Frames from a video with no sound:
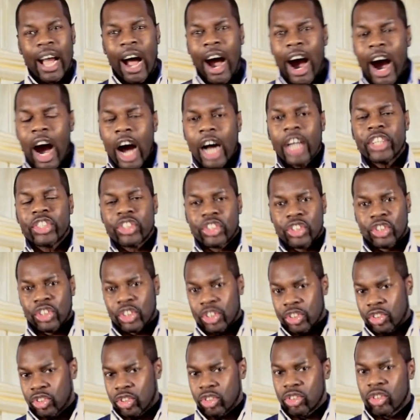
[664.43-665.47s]
answer
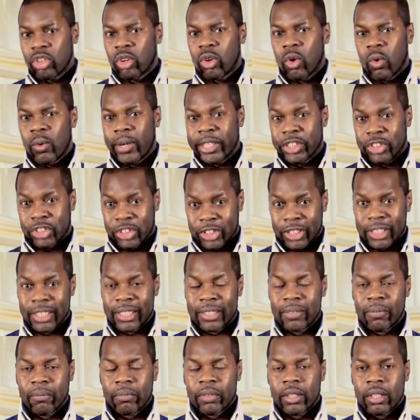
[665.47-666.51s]
to your question